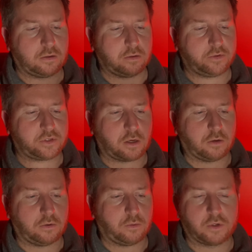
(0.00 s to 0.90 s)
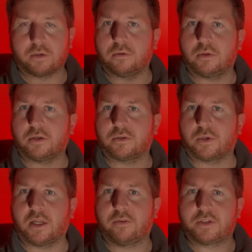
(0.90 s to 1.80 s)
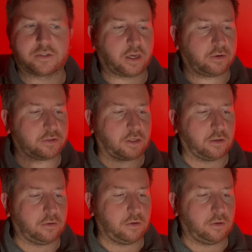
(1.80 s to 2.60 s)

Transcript: So that's one hell of a discount, isn't it?